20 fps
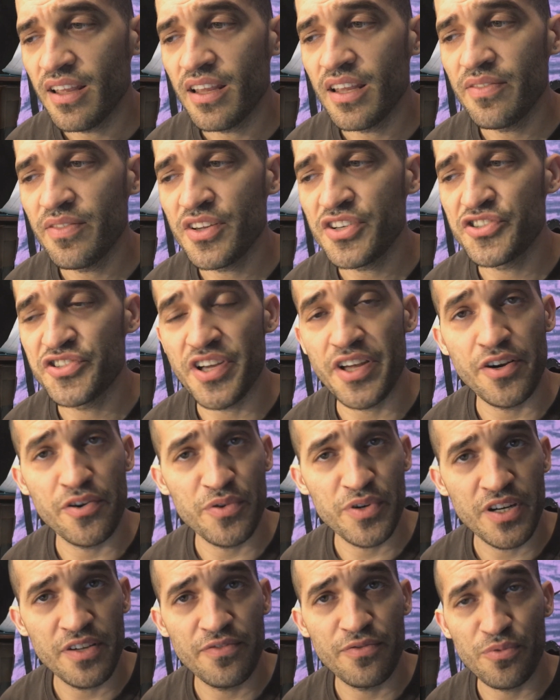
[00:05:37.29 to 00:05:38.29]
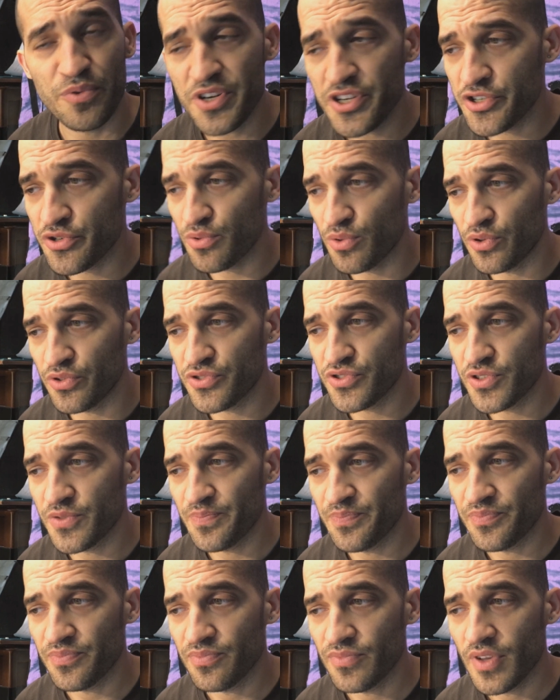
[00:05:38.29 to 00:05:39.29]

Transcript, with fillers: in the generative rituals.